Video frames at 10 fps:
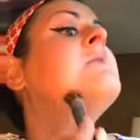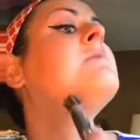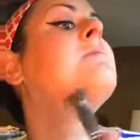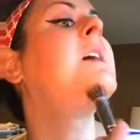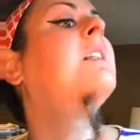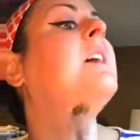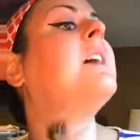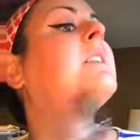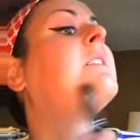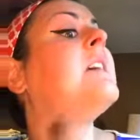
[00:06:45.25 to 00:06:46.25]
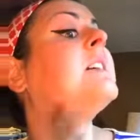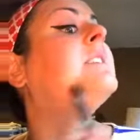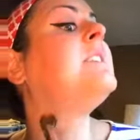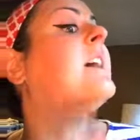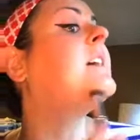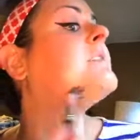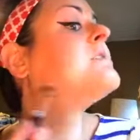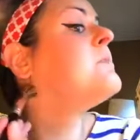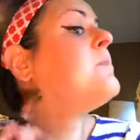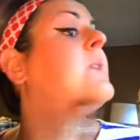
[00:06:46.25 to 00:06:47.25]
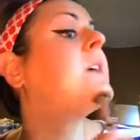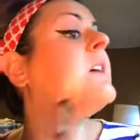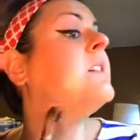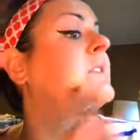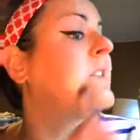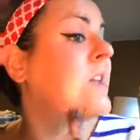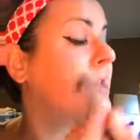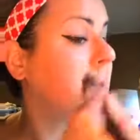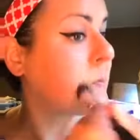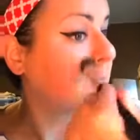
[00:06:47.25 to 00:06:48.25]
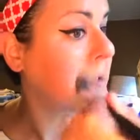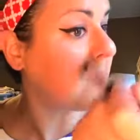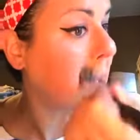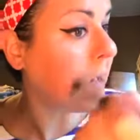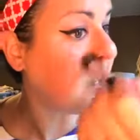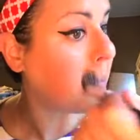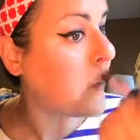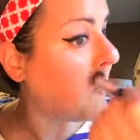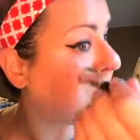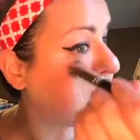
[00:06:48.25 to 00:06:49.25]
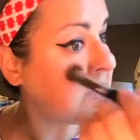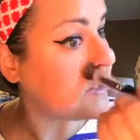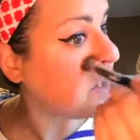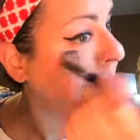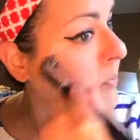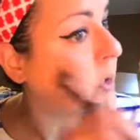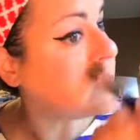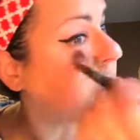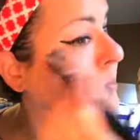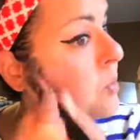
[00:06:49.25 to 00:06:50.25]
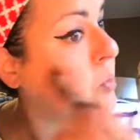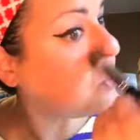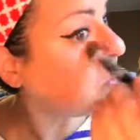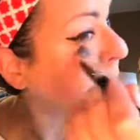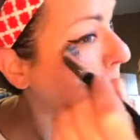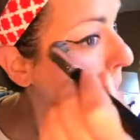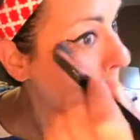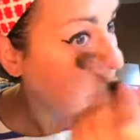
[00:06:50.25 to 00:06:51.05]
my leg the next day because it just was not coming off. It did not budge in the pool.